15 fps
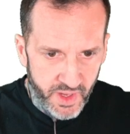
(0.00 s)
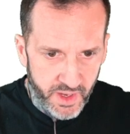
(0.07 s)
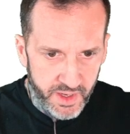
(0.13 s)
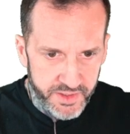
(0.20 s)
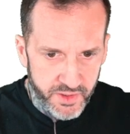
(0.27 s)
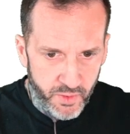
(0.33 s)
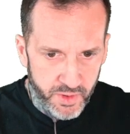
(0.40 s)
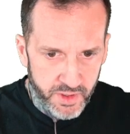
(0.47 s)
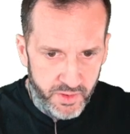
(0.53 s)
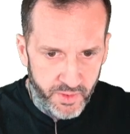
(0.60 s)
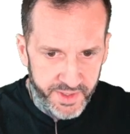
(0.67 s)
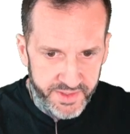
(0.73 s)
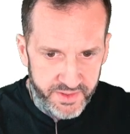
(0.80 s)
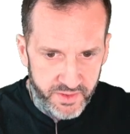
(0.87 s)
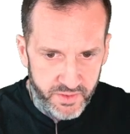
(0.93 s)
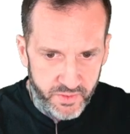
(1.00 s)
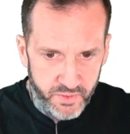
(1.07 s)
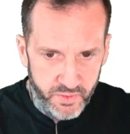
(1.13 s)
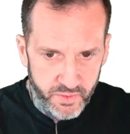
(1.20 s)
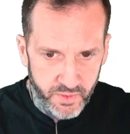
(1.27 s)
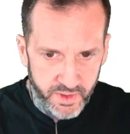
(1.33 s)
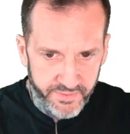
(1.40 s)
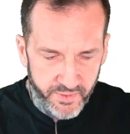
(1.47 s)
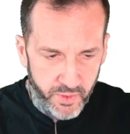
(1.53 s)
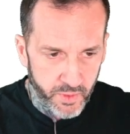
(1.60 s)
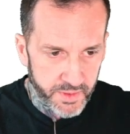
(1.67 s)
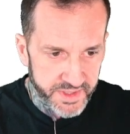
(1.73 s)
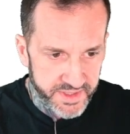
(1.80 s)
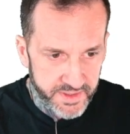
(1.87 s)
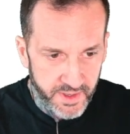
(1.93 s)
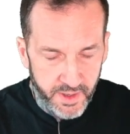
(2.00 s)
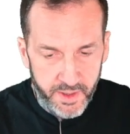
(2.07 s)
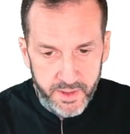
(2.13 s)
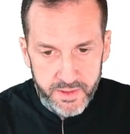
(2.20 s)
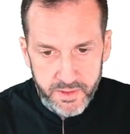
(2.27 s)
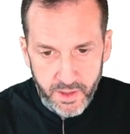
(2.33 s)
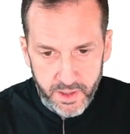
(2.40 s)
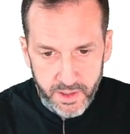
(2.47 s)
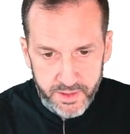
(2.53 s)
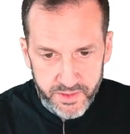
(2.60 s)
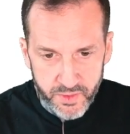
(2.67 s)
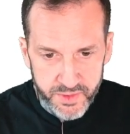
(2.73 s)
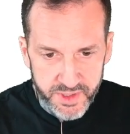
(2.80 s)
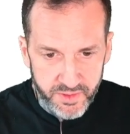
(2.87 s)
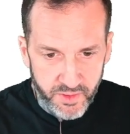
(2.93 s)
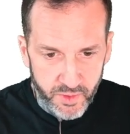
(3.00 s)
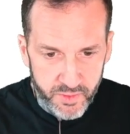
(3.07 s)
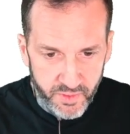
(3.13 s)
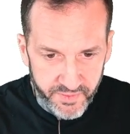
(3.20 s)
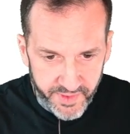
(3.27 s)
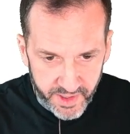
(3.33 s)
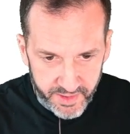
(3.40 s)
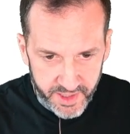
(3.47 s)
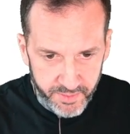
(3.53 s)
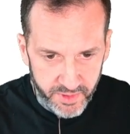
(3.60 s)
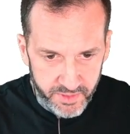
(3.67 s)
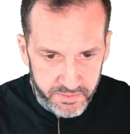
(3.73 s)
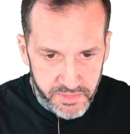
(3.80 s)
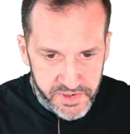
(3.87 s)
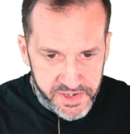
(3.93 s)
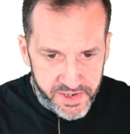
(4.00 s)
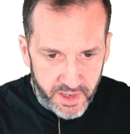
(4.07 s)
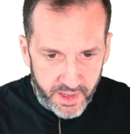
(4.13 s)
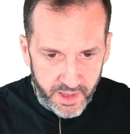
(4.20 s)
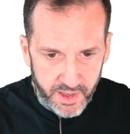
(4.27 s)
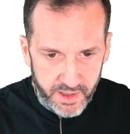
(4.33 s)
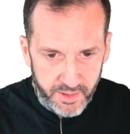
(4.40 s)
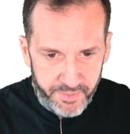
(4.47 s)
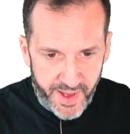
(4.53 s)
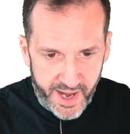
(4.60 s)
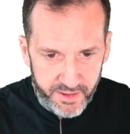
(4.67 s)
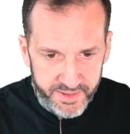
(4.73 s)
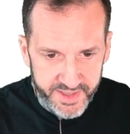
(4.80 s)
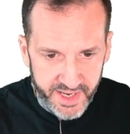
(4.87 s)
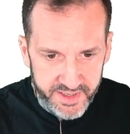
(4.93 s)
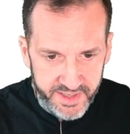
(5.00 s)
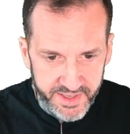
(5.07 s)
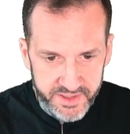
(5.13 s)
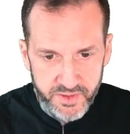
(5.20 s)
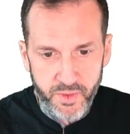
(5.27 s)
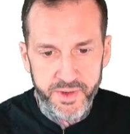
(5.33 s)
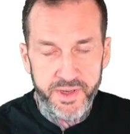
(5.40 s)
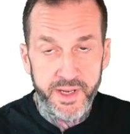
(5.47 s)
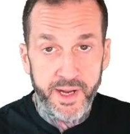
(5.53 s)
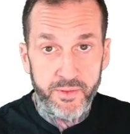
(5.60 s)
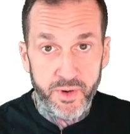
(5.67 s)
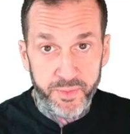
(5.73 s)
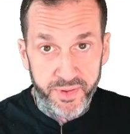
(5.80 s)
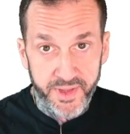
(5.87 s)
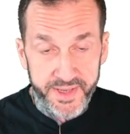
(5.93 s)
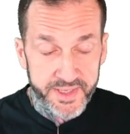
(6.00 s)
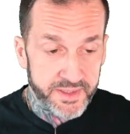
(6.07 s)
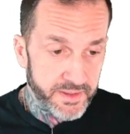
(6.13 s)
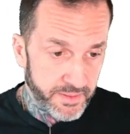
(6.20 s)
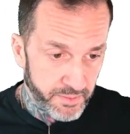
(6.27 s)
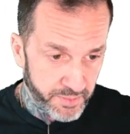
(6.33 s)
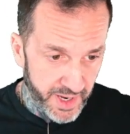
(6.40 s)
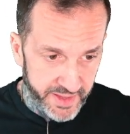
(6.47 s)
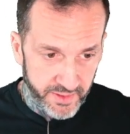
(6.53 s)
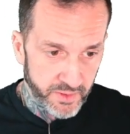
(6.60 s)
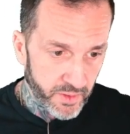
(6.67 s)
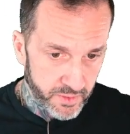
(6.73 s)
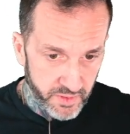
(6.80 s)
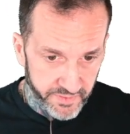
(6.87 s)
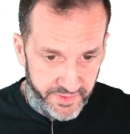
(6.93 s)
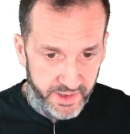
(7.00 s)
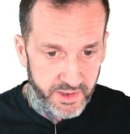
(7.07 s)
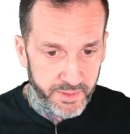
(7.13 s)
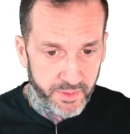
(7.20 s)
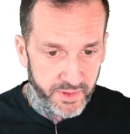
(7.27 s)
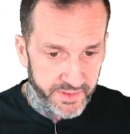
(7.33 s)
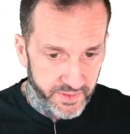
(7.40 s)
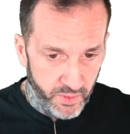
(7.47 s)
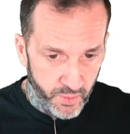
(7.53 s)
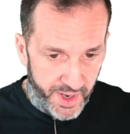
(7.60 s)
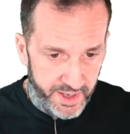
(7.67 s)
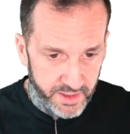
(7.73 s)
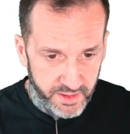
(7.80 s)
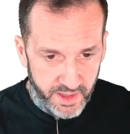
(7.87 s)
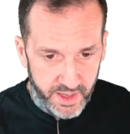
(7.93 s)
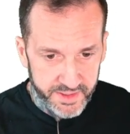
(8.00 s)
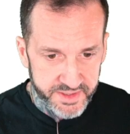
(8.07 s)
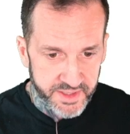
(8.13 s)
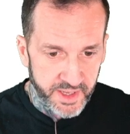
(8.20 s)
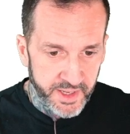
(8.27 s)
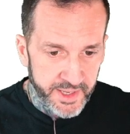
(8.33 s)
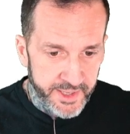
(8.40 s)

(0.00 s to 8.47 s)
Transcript: uh, you are going to, of course, uh, use a local variable. Uh, parent ID is going to get replaced by the local variable in the where clause.